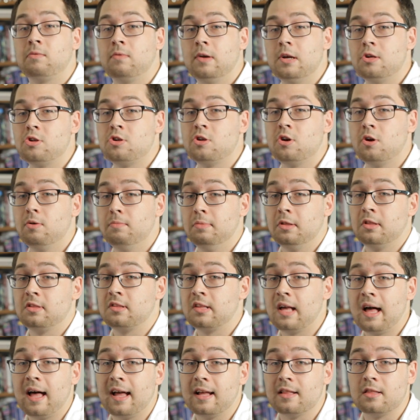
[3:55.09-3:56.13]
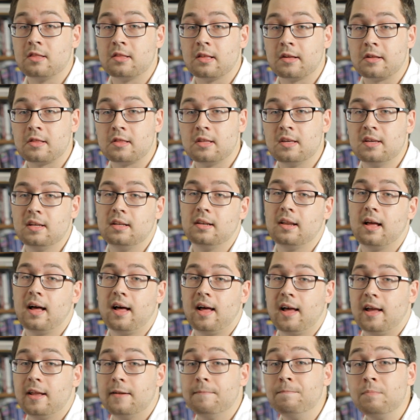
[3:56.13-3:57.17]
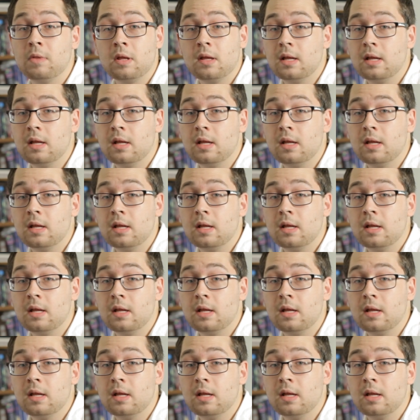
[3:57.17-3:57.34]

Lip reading: ratio besides 16:9.